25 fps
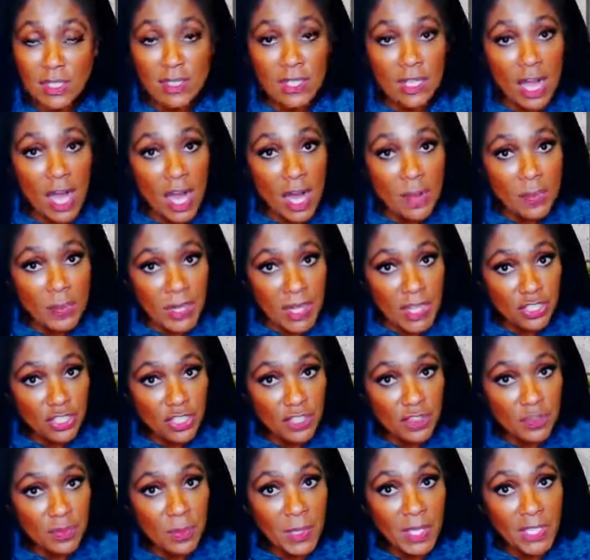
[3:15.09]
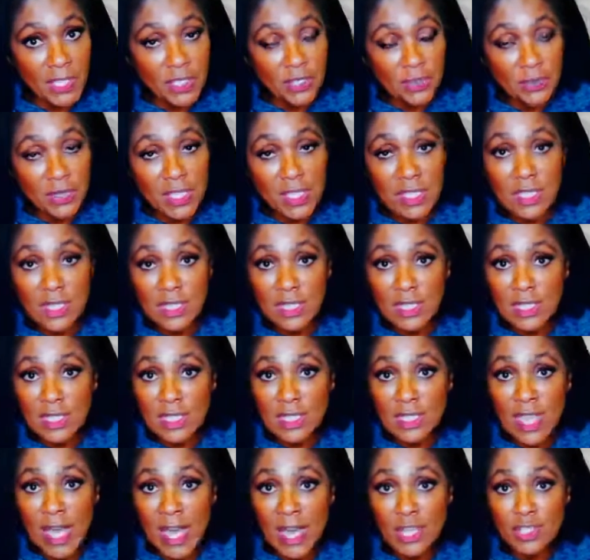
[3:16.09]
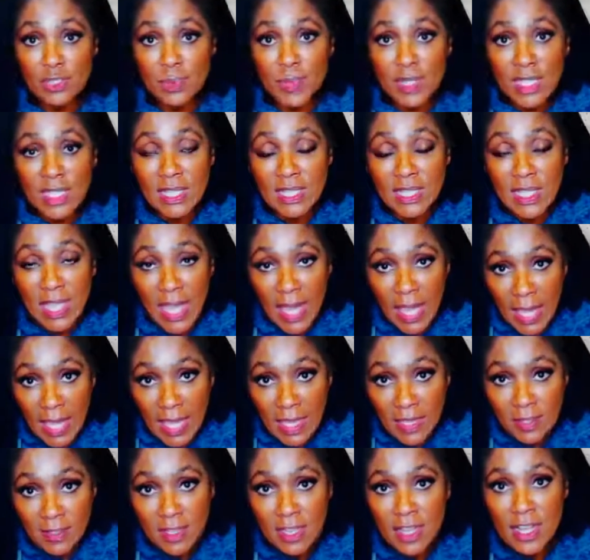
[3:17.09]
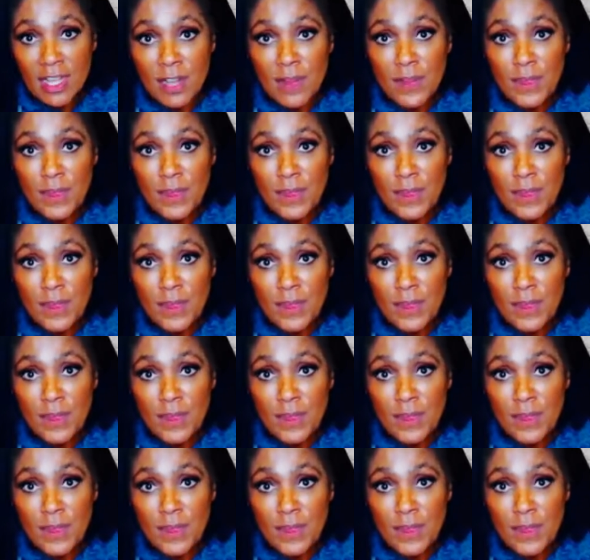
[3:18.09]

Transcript: It's a combination of the Mediterranean and the DASH, but it takes